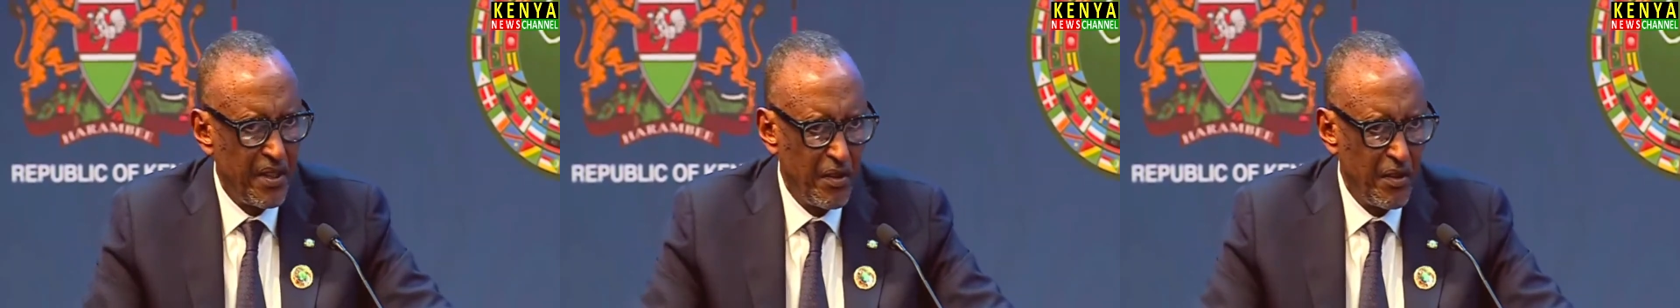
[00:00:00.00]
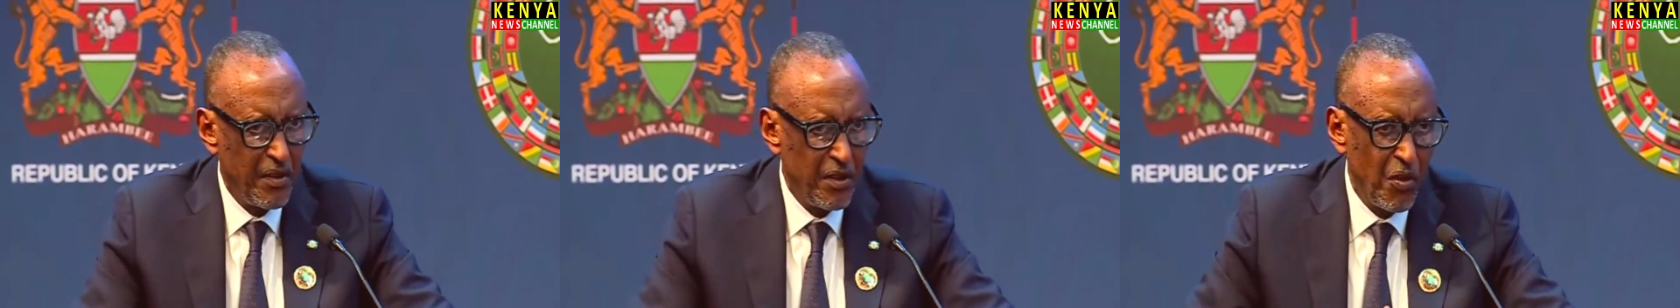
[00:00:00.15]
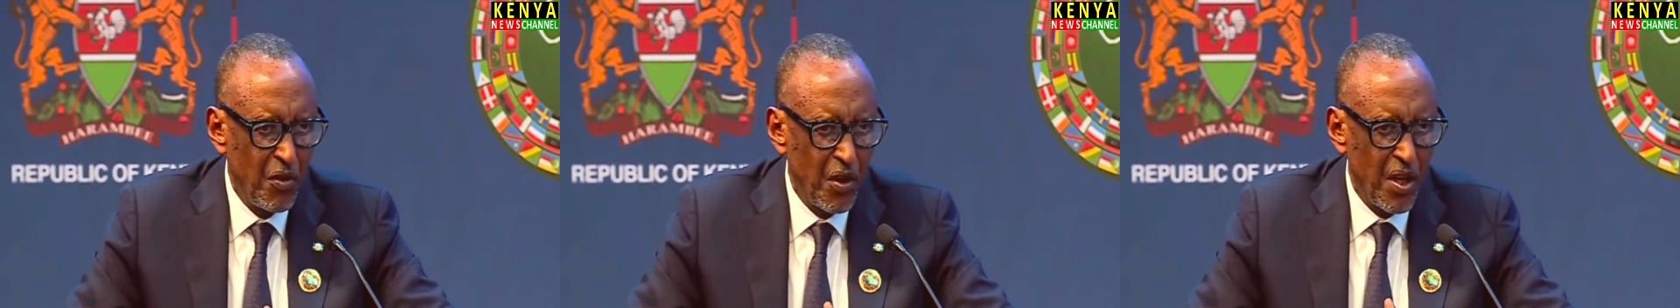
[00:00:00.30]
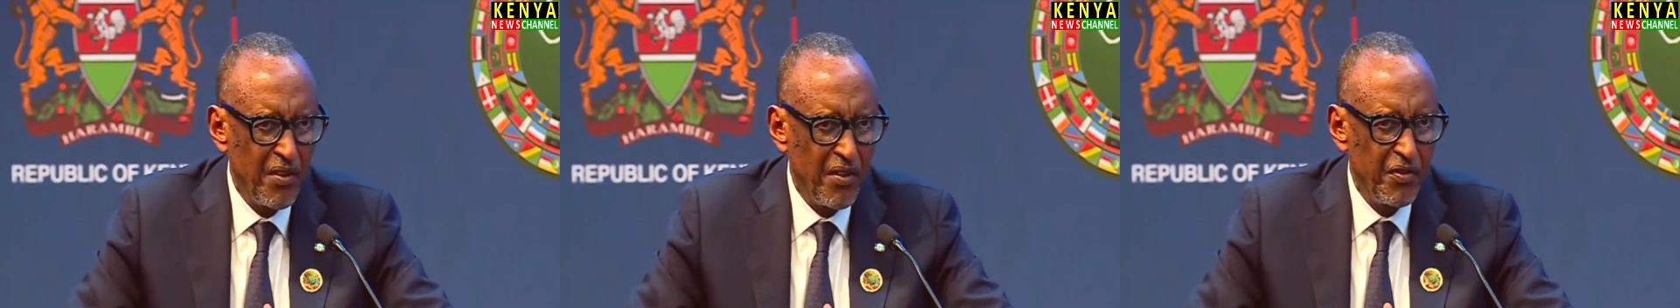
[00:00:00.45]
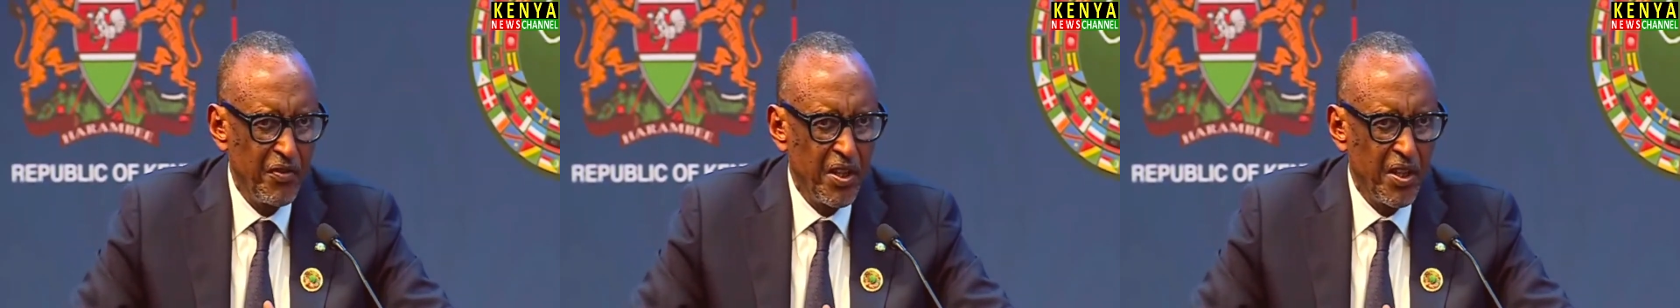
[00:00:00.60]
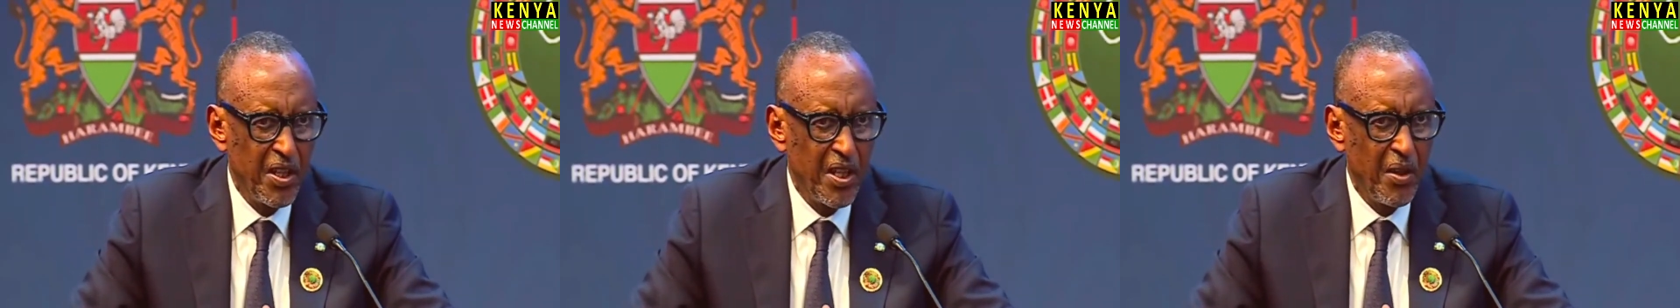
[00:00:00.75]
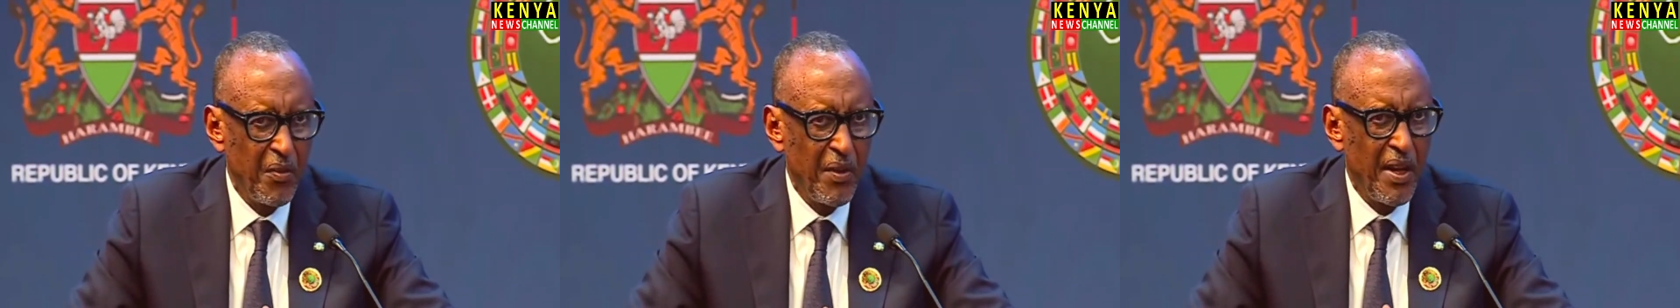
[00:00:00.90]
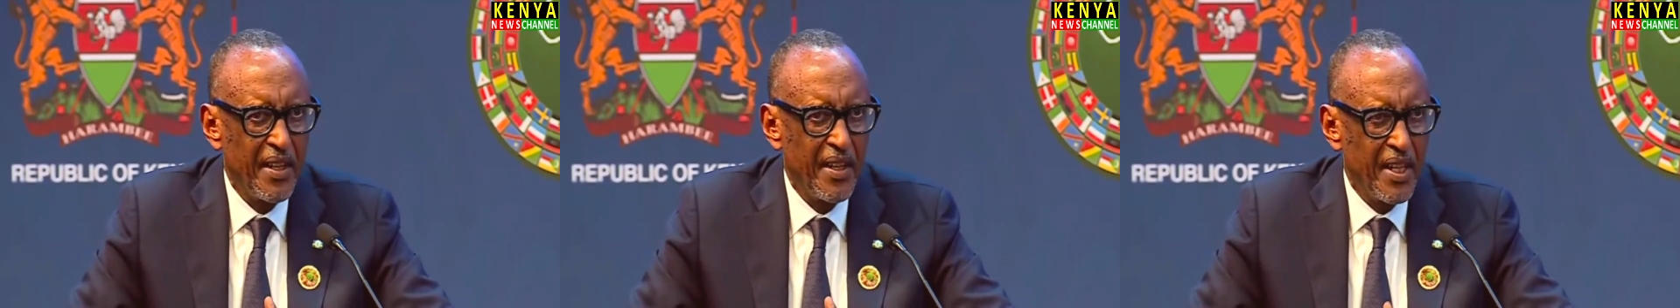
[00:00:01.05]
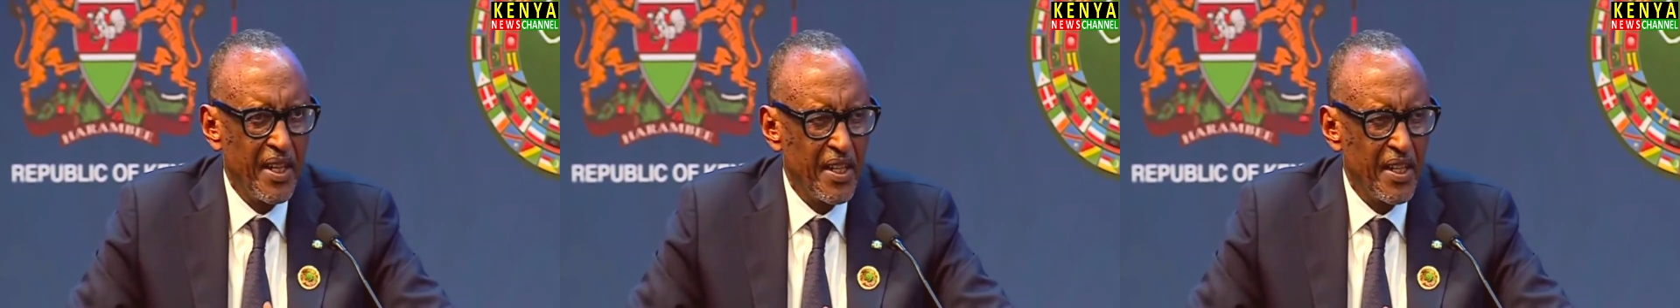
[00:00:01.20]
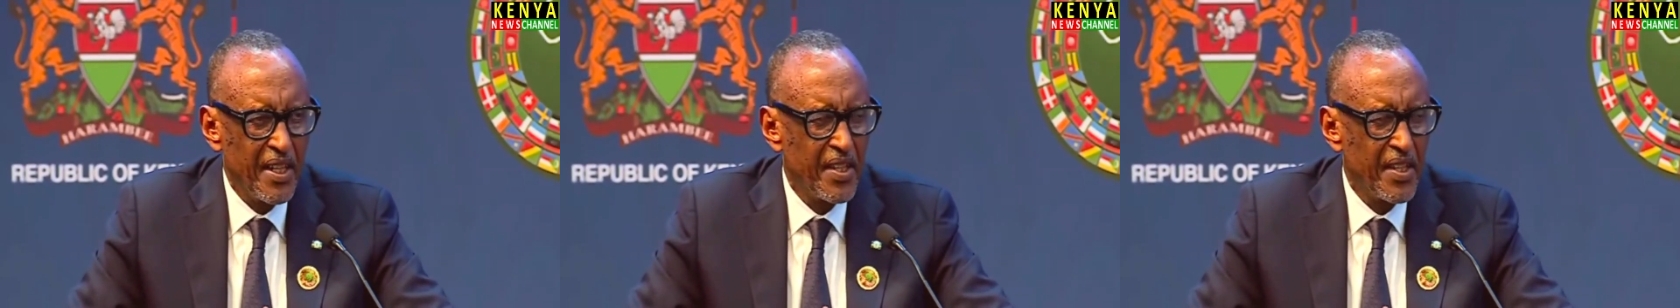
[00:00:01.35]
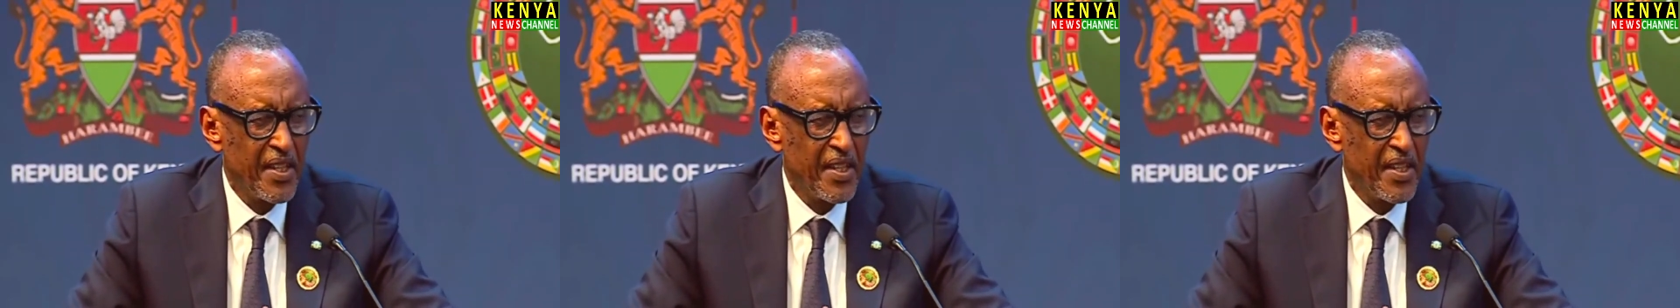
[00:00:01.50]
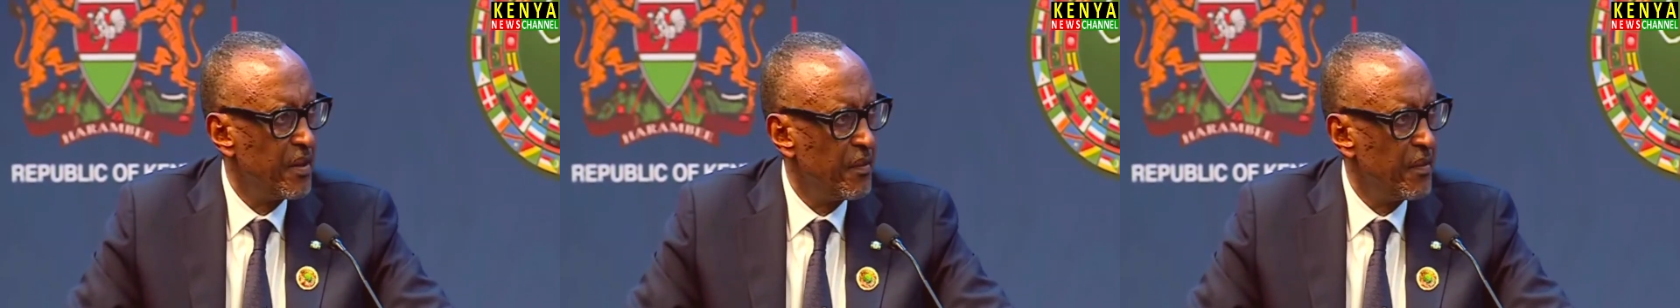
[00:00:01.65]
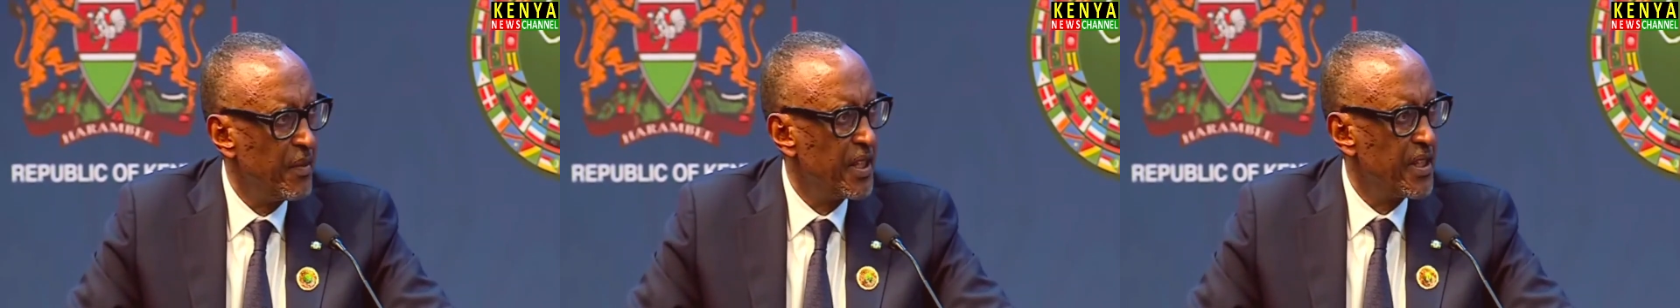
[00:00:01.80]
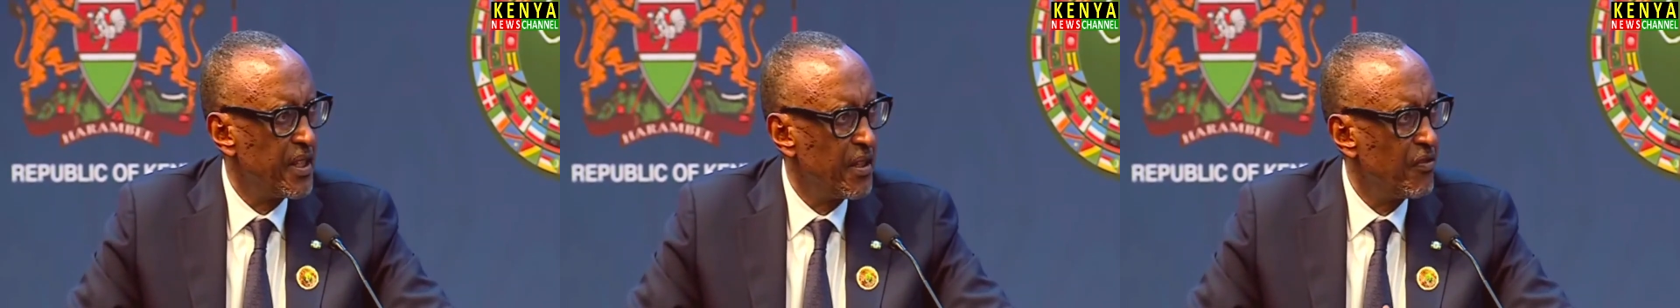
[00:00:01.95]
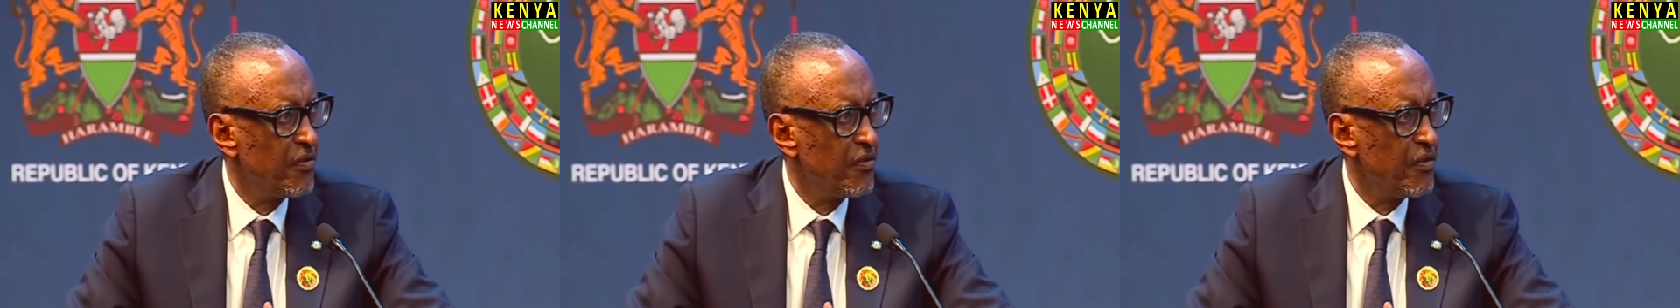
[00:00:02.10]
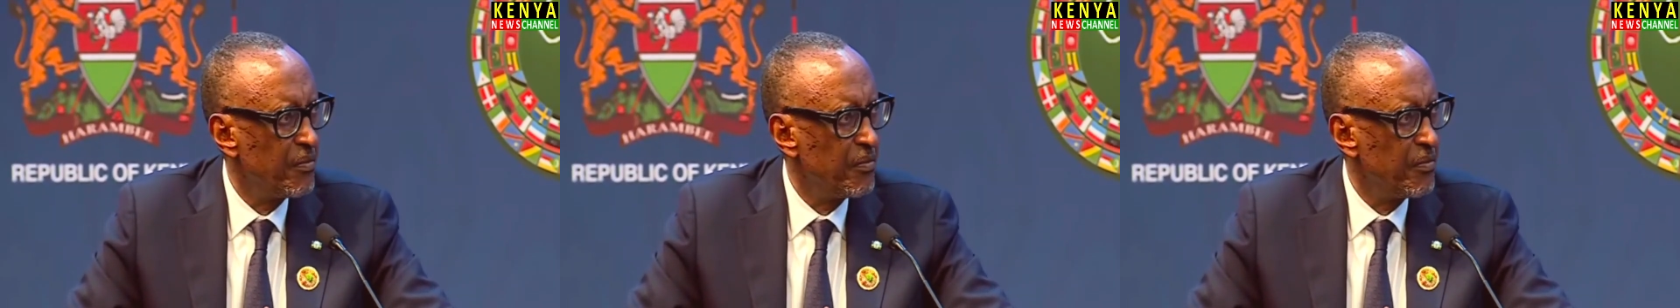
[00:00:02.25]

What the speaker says: for Africa, we understand it better